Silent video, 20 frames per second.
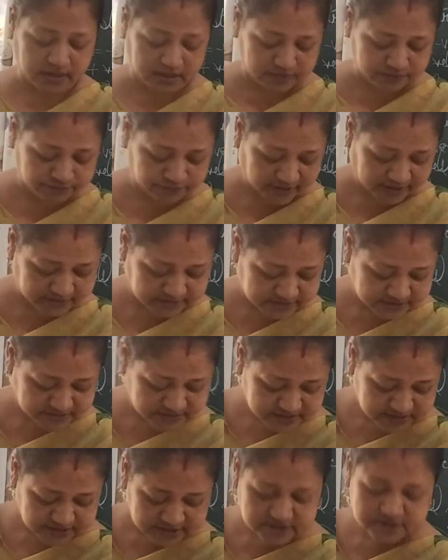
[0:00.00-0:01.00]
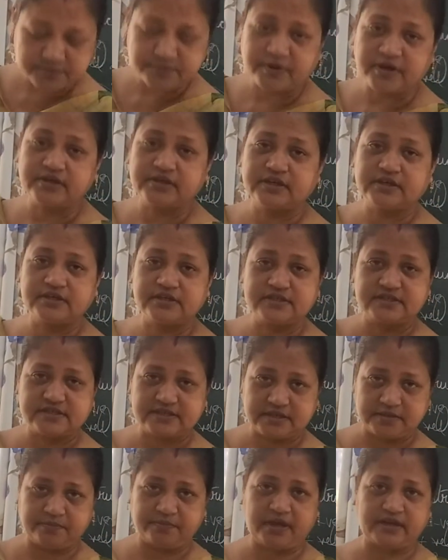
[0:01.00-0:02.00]
in fact the surge
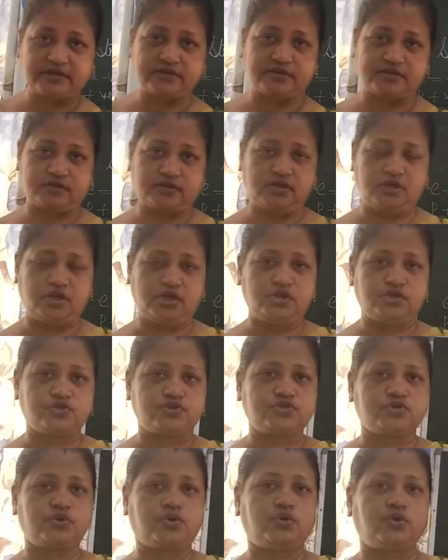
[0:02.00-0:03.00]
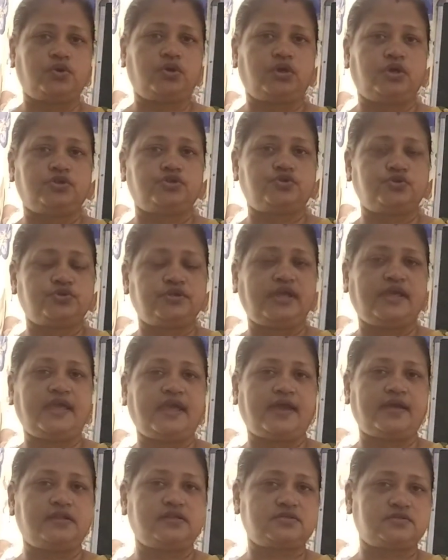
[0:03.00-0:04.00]
particles in matter. So
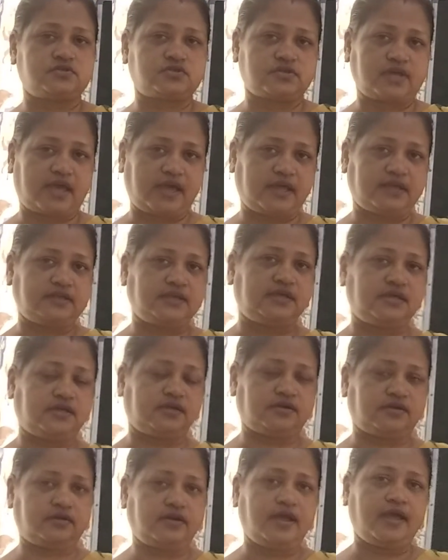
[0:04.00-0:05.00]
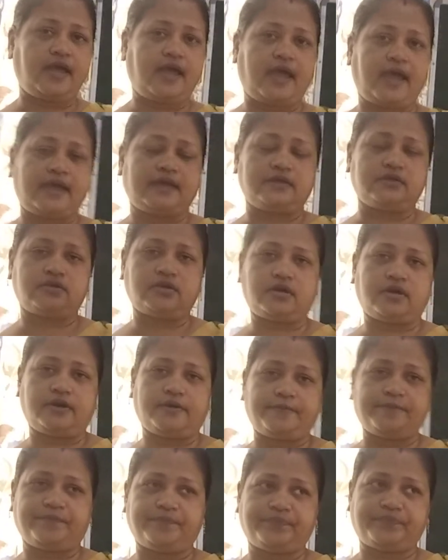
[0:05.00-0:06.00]
today I'll end here,
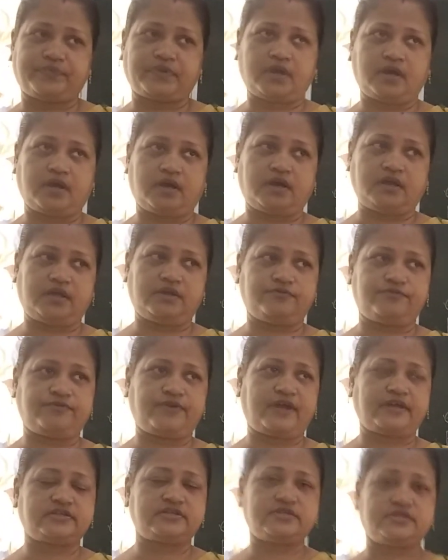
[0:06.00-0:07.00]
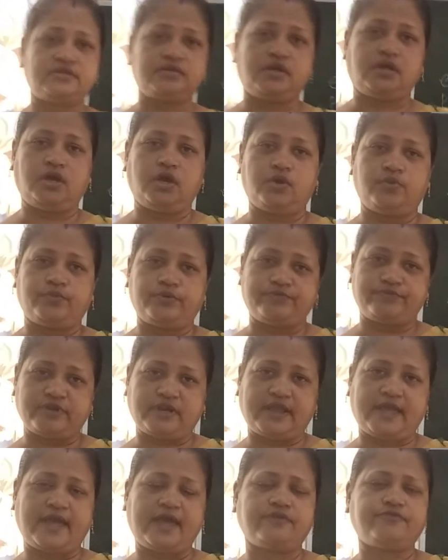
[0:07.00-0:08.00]
and in fact we
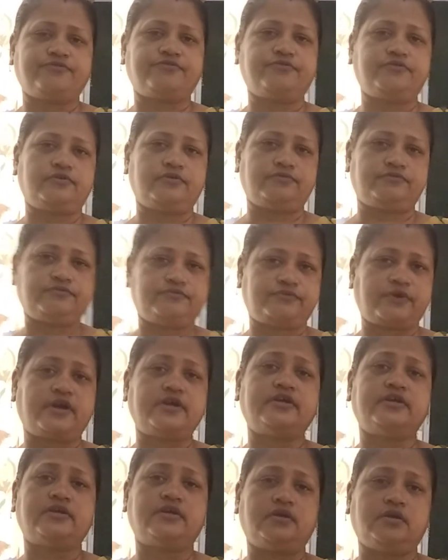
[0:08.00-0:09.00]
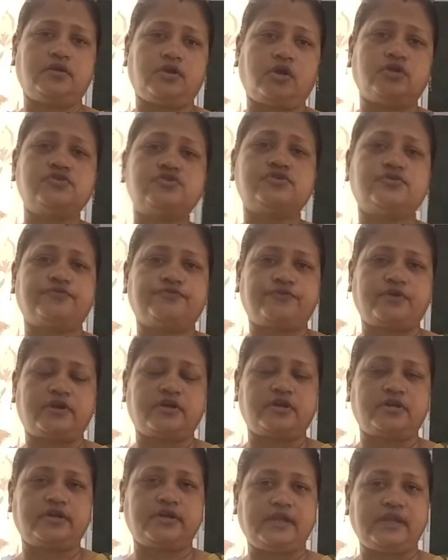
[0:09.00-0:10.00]
will have lots of
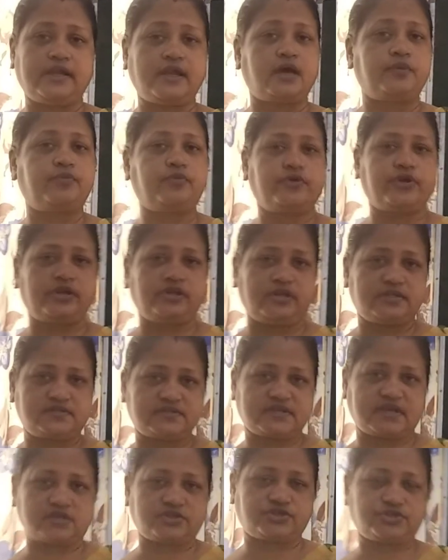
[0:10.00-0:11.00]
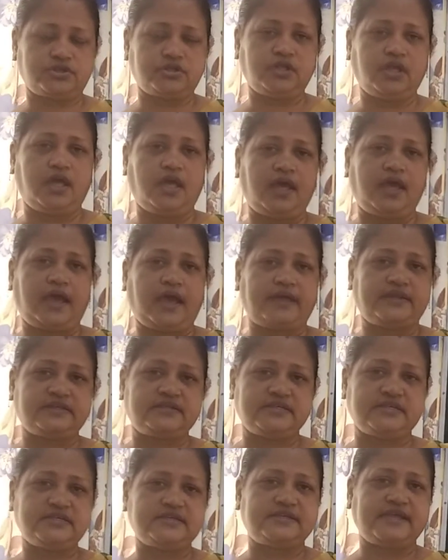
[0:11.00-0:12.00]
further elaborate discussion.
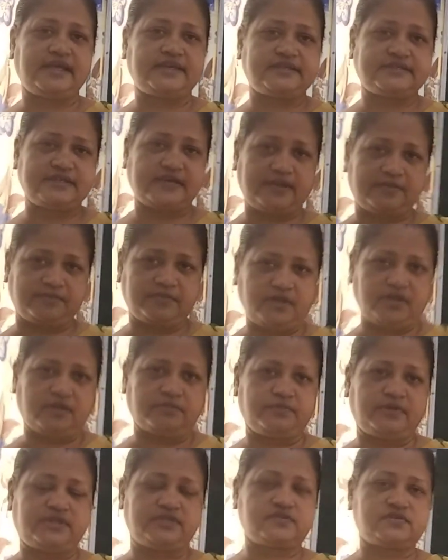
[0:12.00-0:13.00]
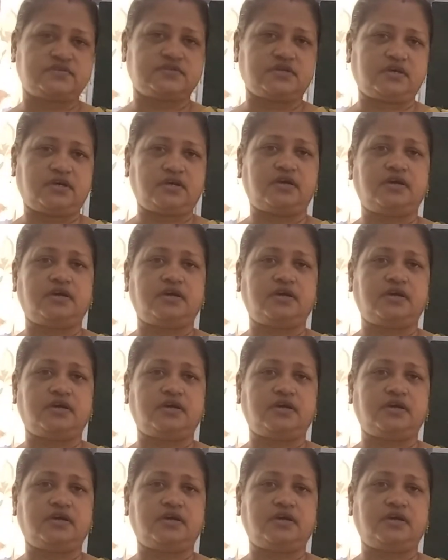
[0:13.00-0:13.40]
Until that time, please